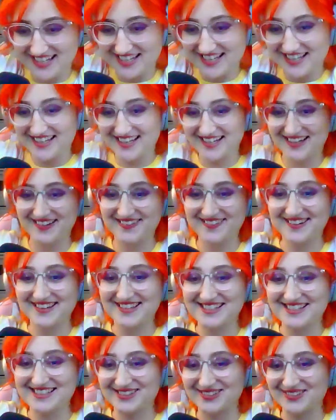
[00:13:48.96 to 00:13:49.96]
Here
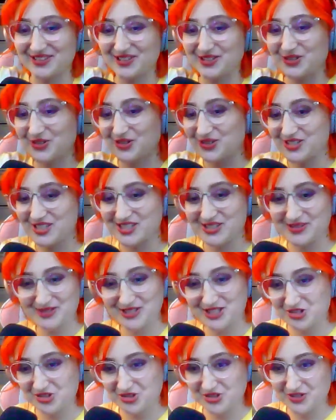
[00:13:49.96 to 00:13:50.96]
is our little
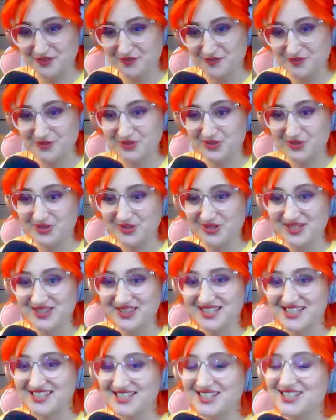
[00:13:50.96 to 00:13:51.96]
Christmas tree food court.
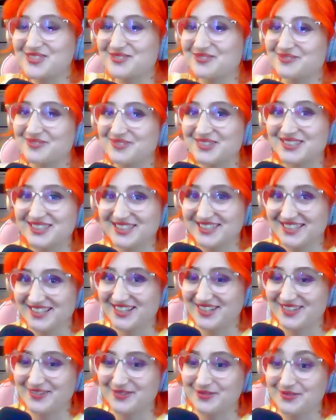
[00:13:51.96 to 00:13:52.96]
This is really
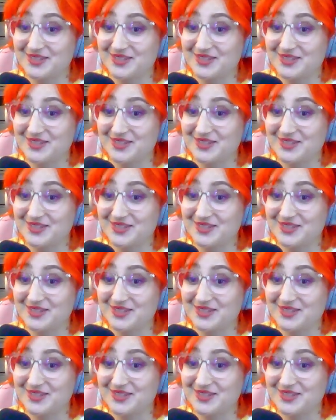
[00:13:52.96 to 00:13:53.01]
cute.